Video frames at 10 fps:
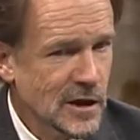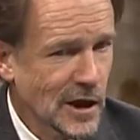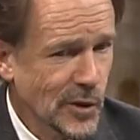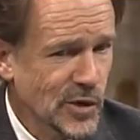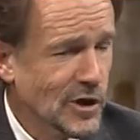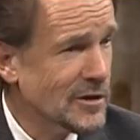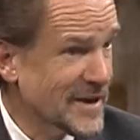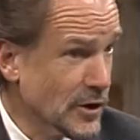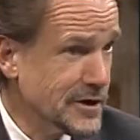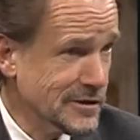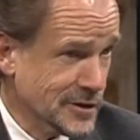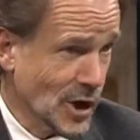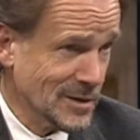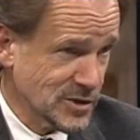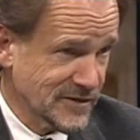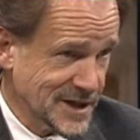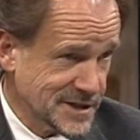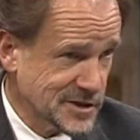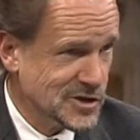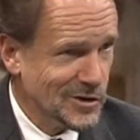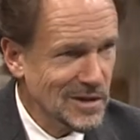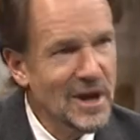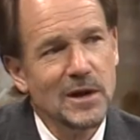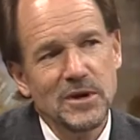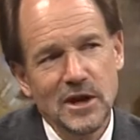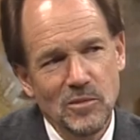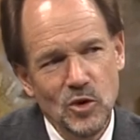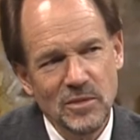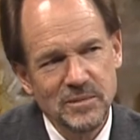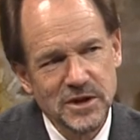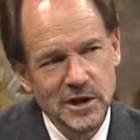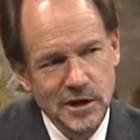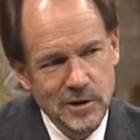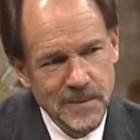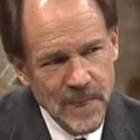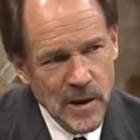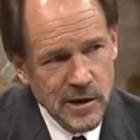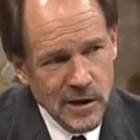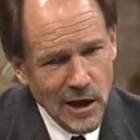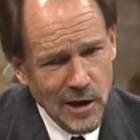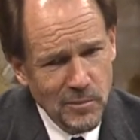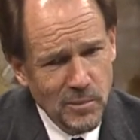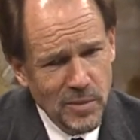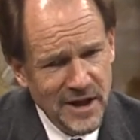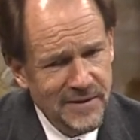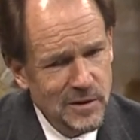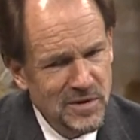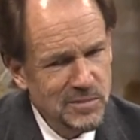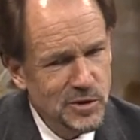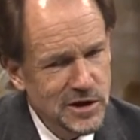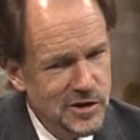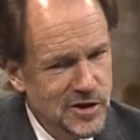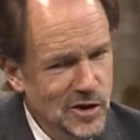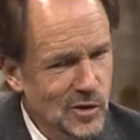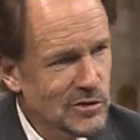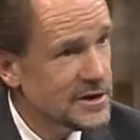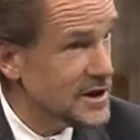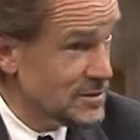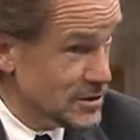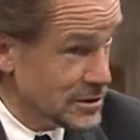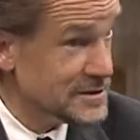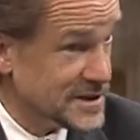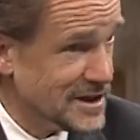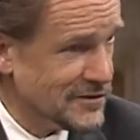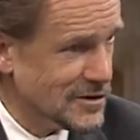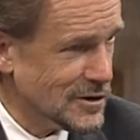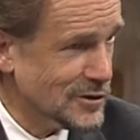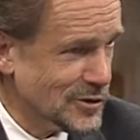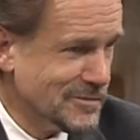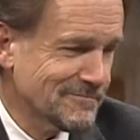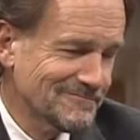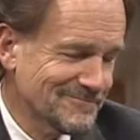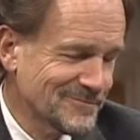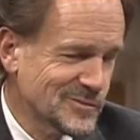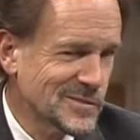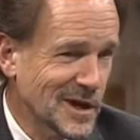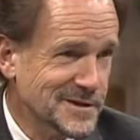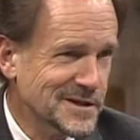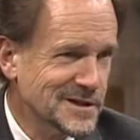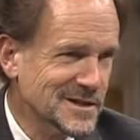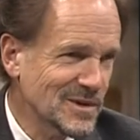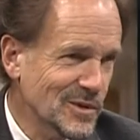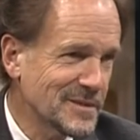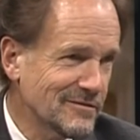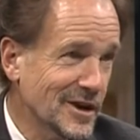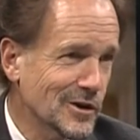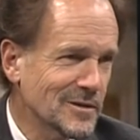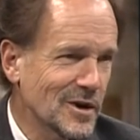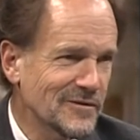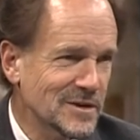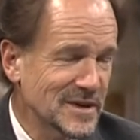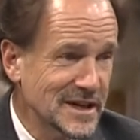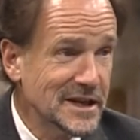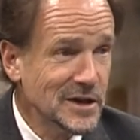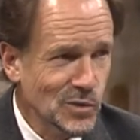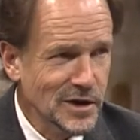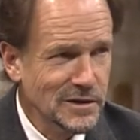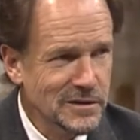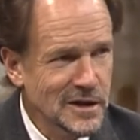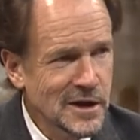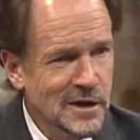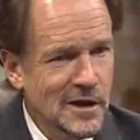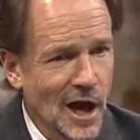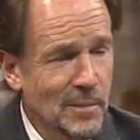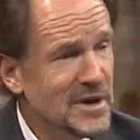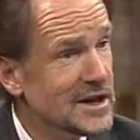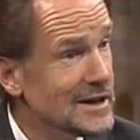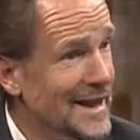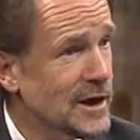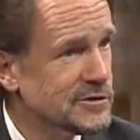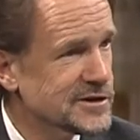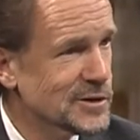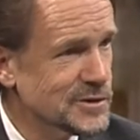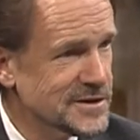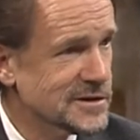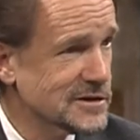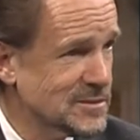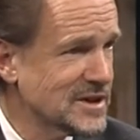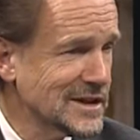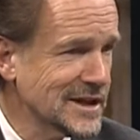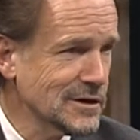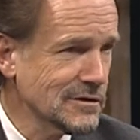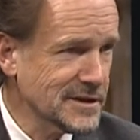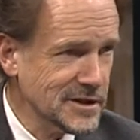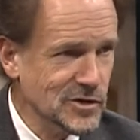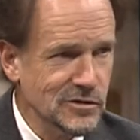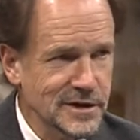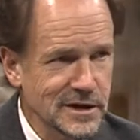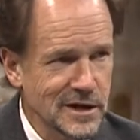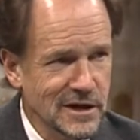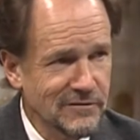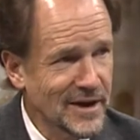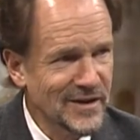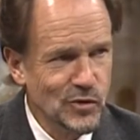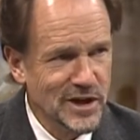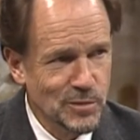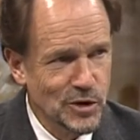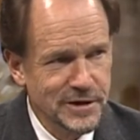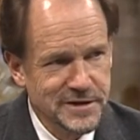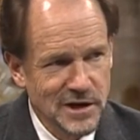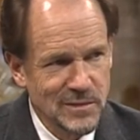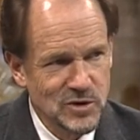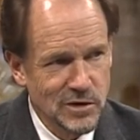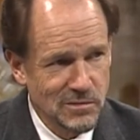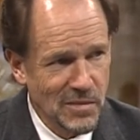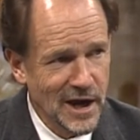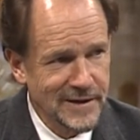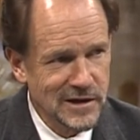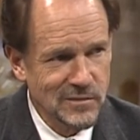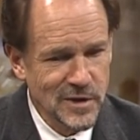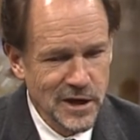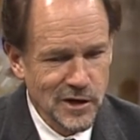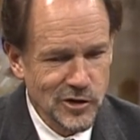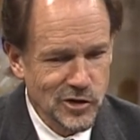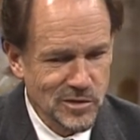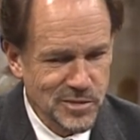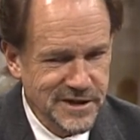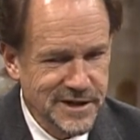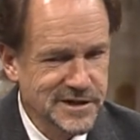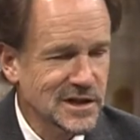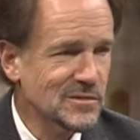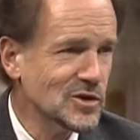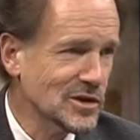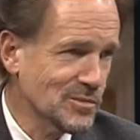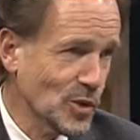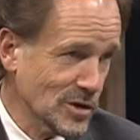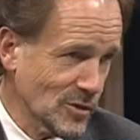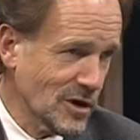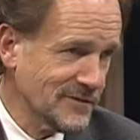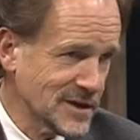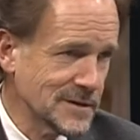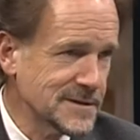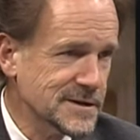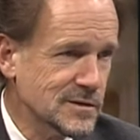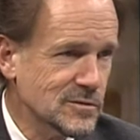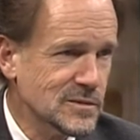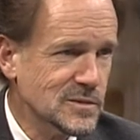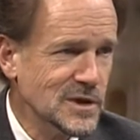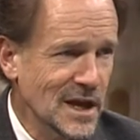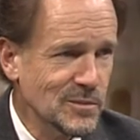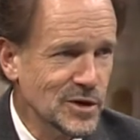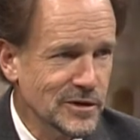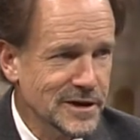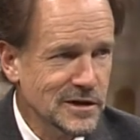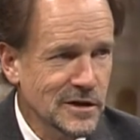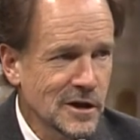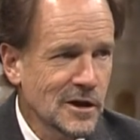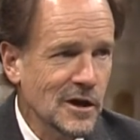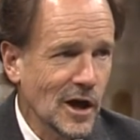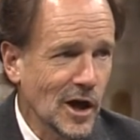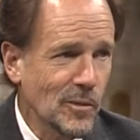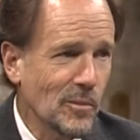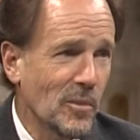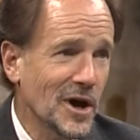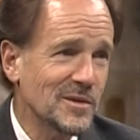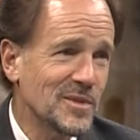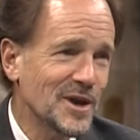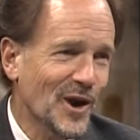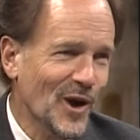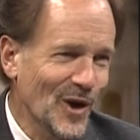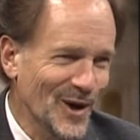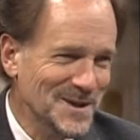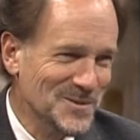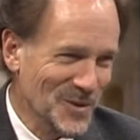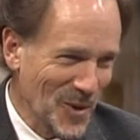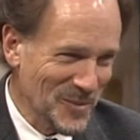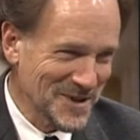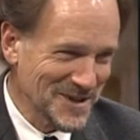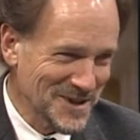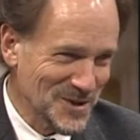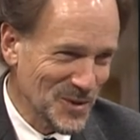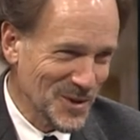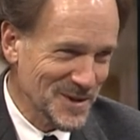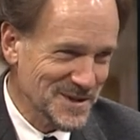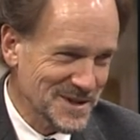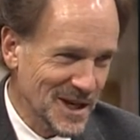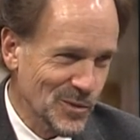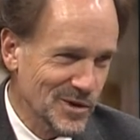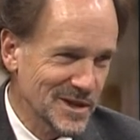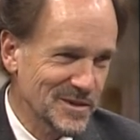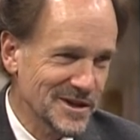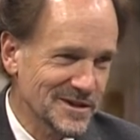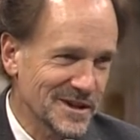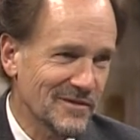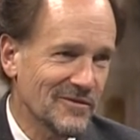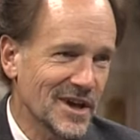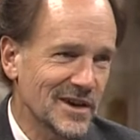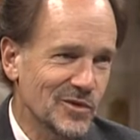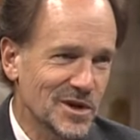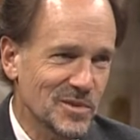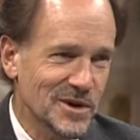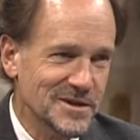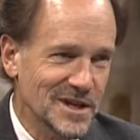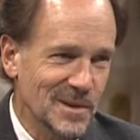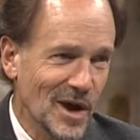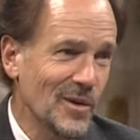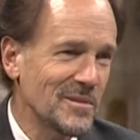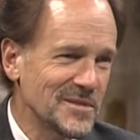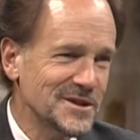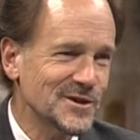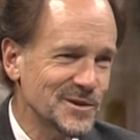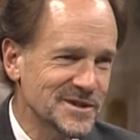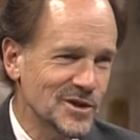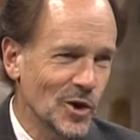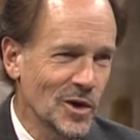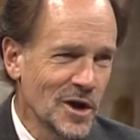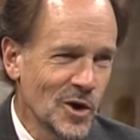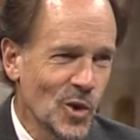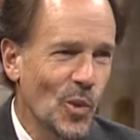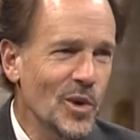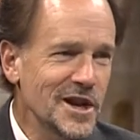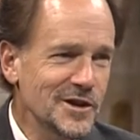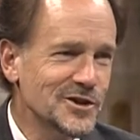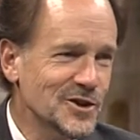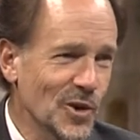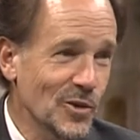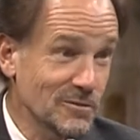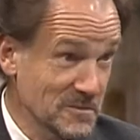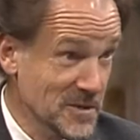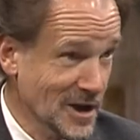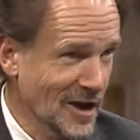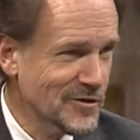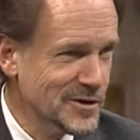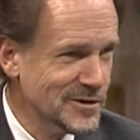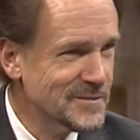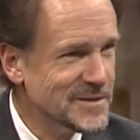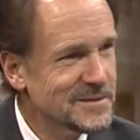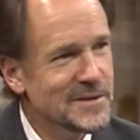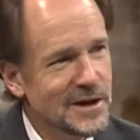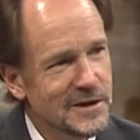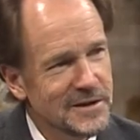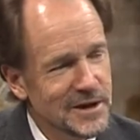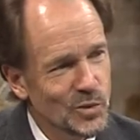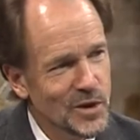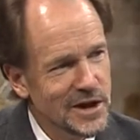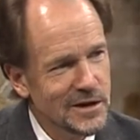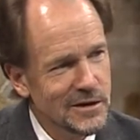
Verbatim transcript: Uh, we call them aerial and audible devices. So they make a big boom up in the air, um, but I think people need to know you need to be a little safer, although ostensibly we've been firing them off to begin with. Uh, but it allows those to be legal that during a five-week period of time you can buy them, you can possess them, you can put them off in this time period. Um, but because we're opening the doors and we're limiting it to that five week period of time, I want Minnesotans to know we need to show the governor uh, that we